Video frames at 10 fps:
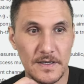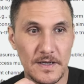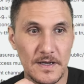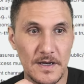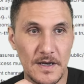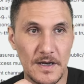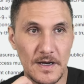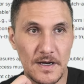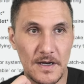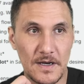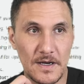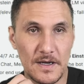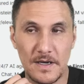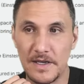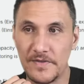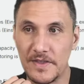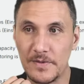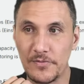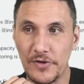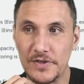If
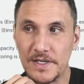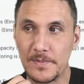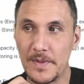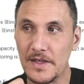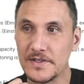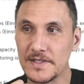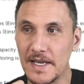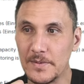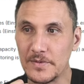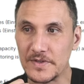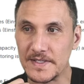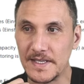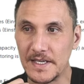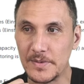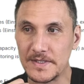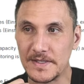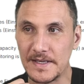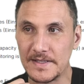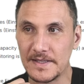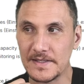the project manager is able to sequence
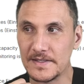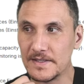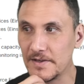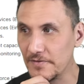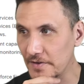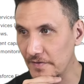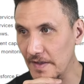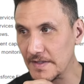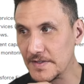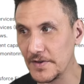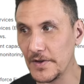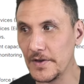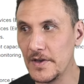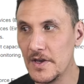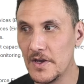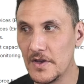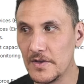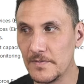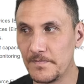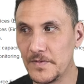these in different events, so
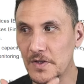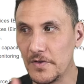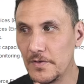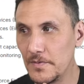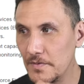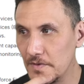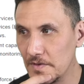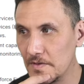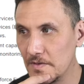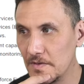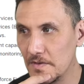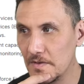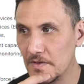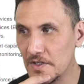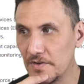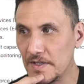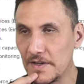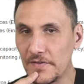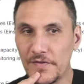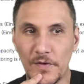you know, Jira
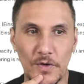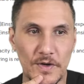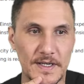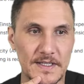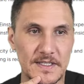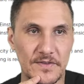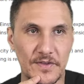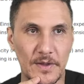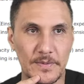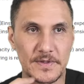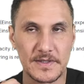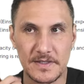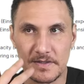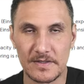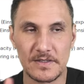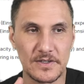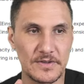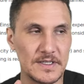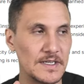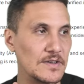ticket 4 gets developed,
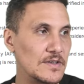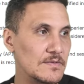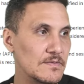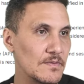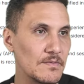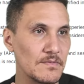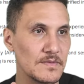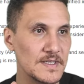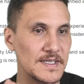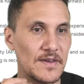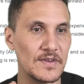Jira ticket 7